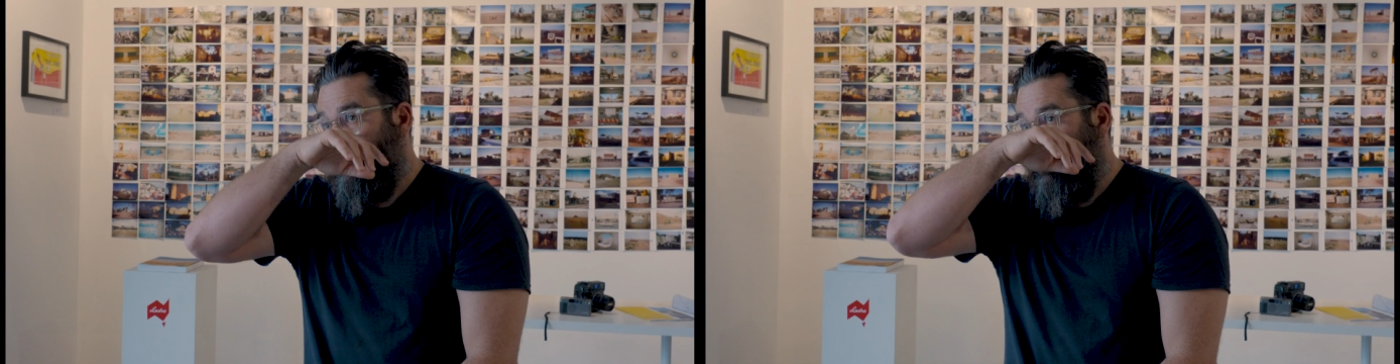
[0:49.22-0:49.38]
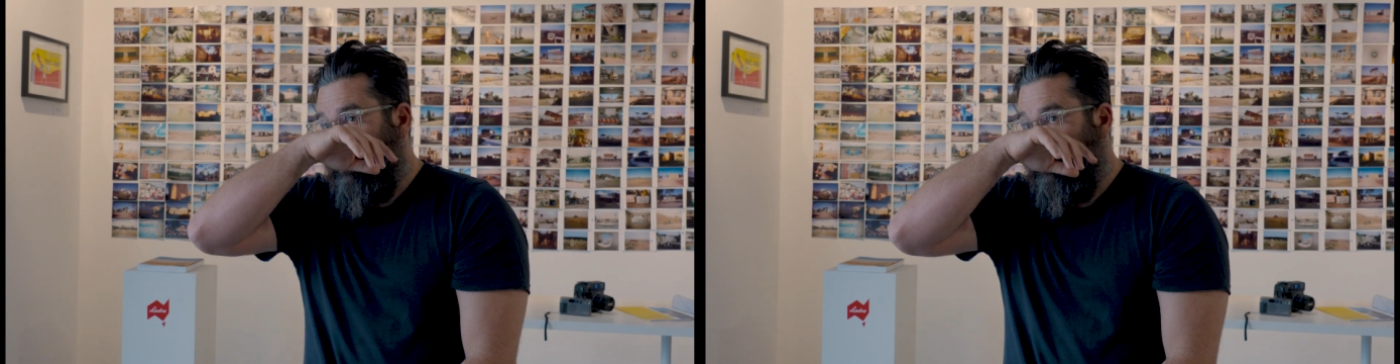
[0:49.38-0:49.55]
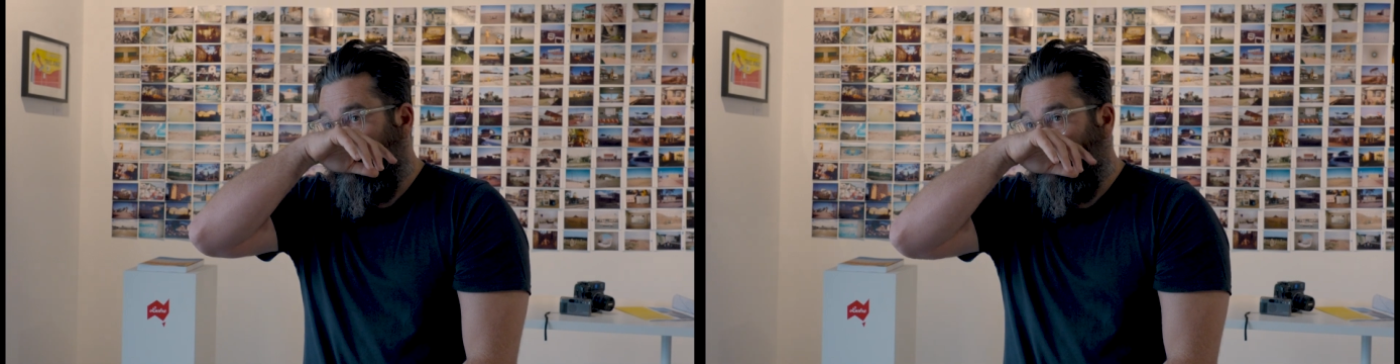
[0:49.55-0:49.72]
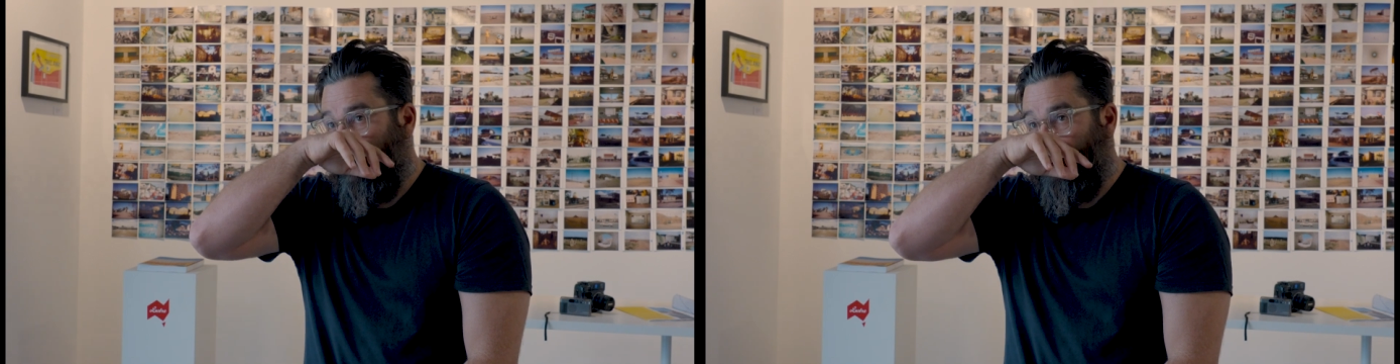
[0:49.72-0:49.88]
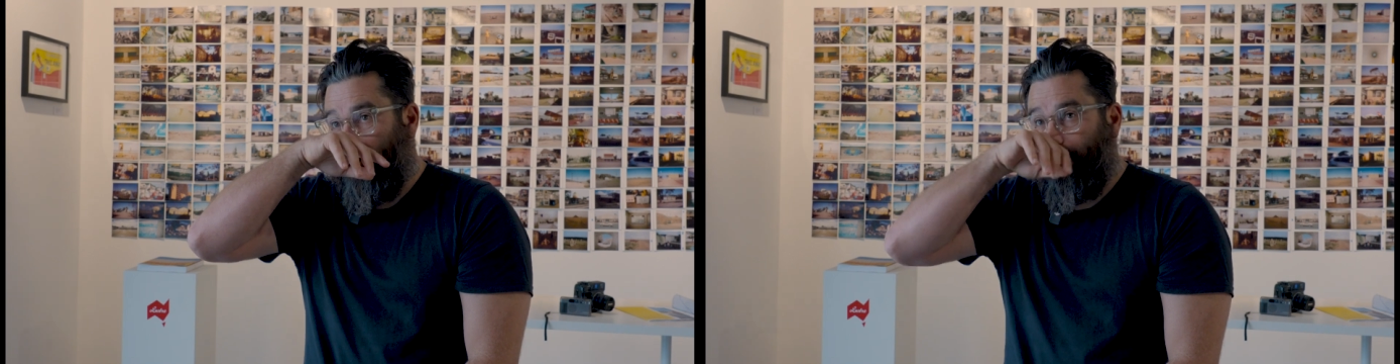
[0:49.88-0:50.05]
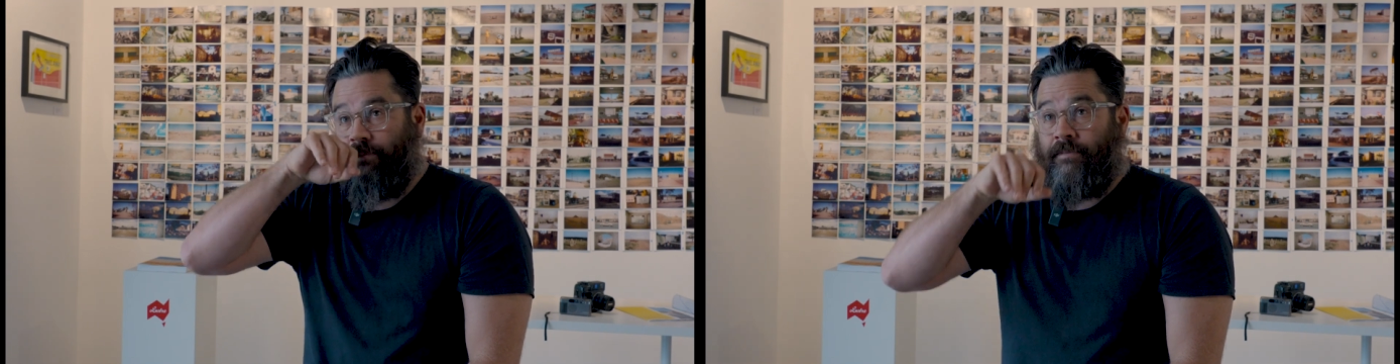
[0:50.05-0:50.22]
I
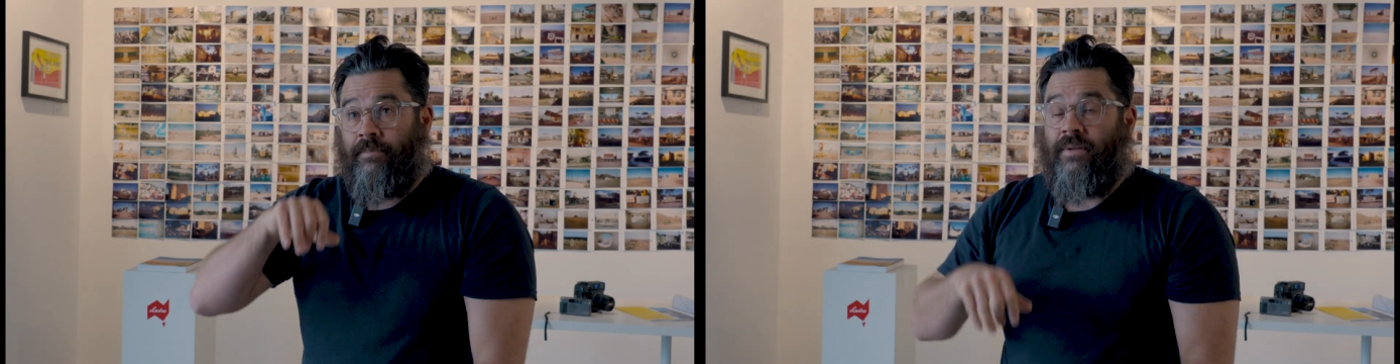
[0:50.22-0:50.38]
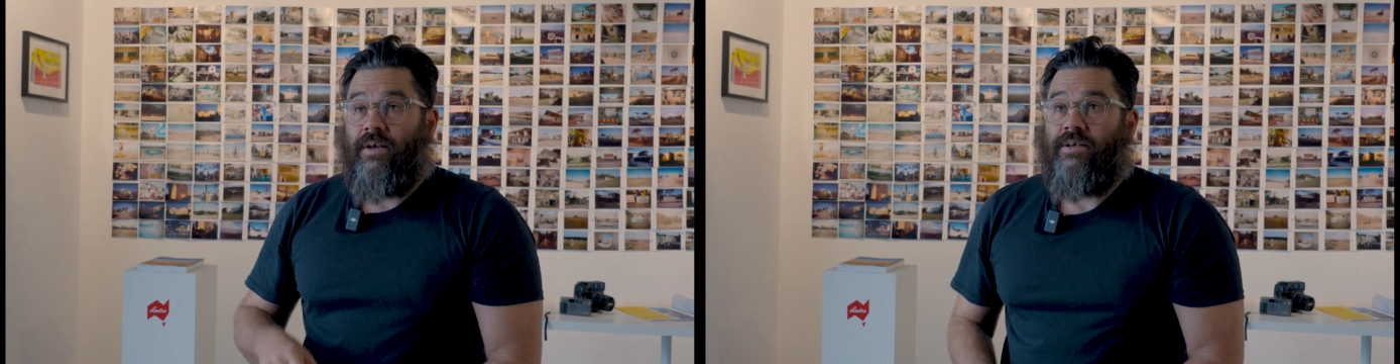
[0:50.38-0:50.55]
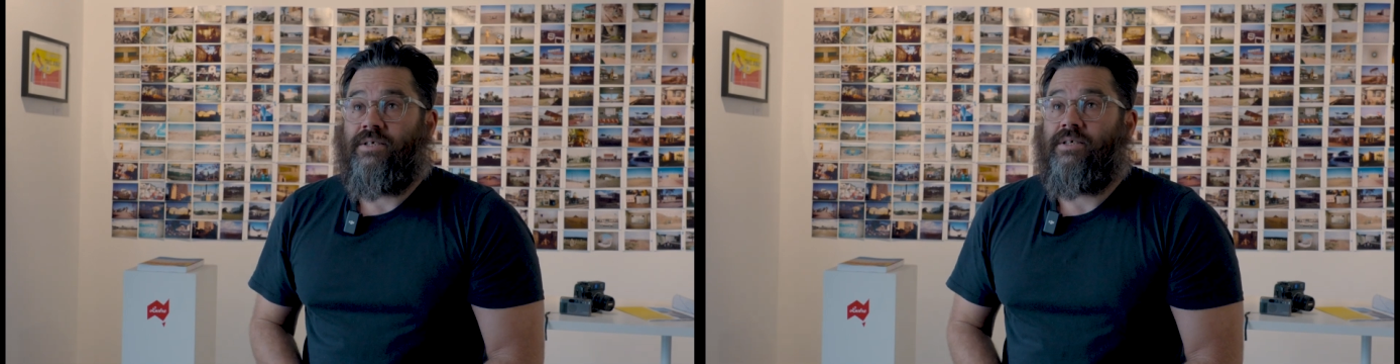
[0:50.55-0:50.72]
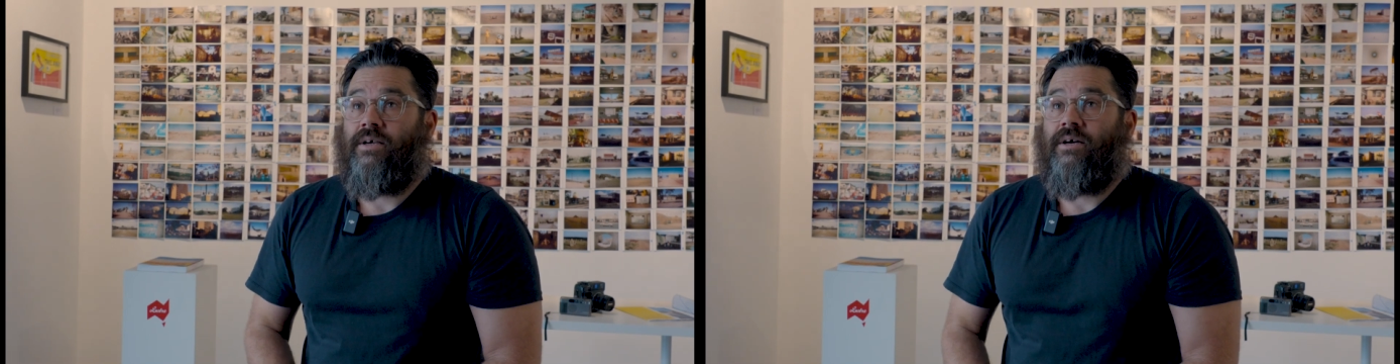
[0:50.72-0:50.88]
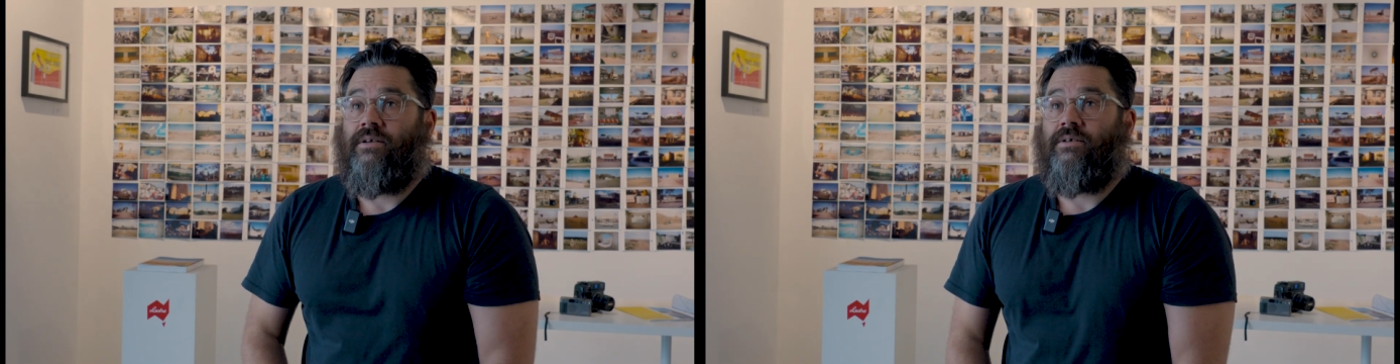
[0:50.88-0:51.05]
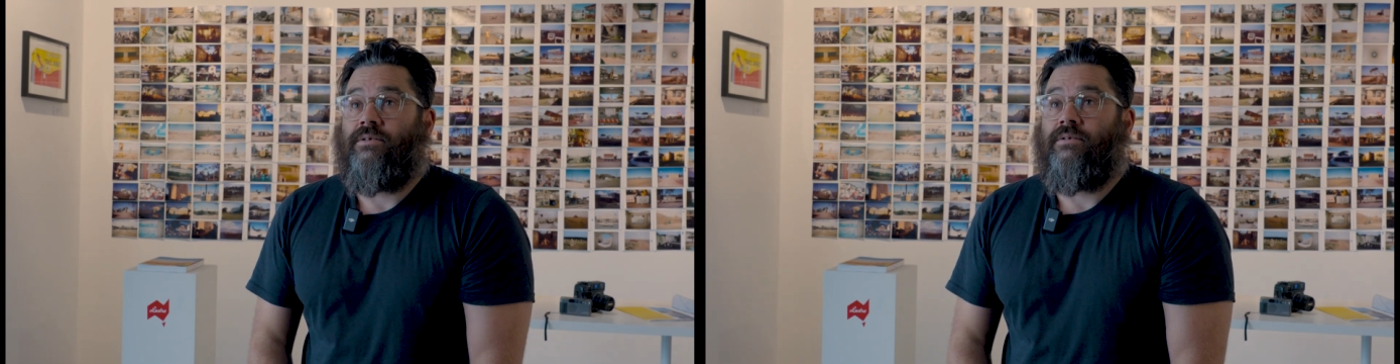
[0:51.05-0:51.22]

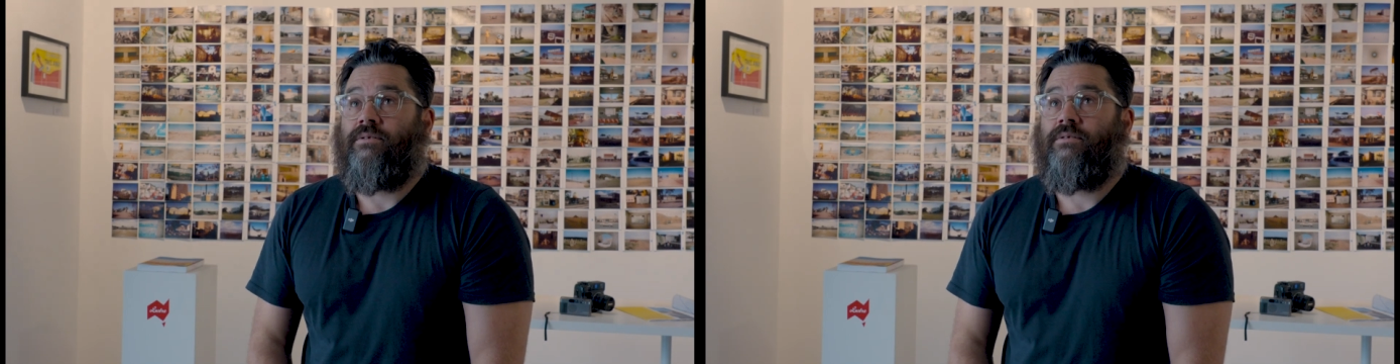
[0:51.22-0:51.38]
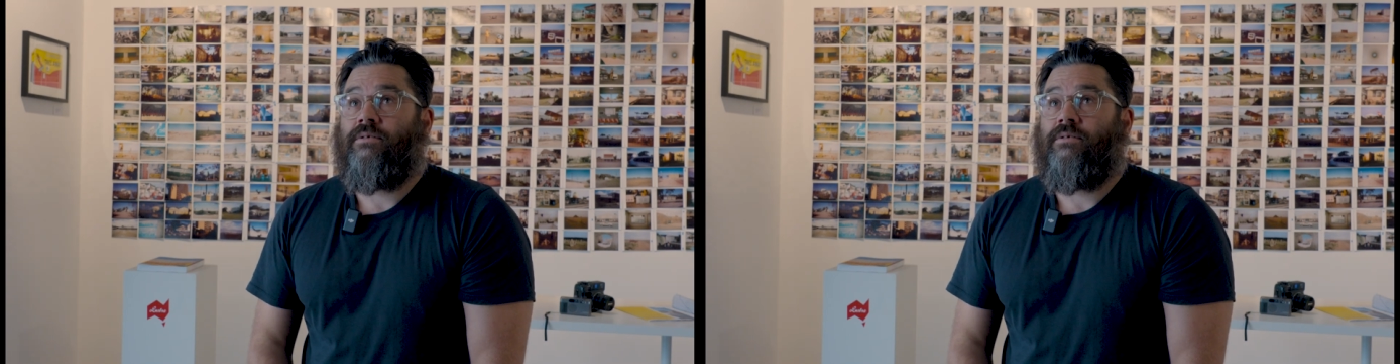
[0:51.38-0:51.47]
started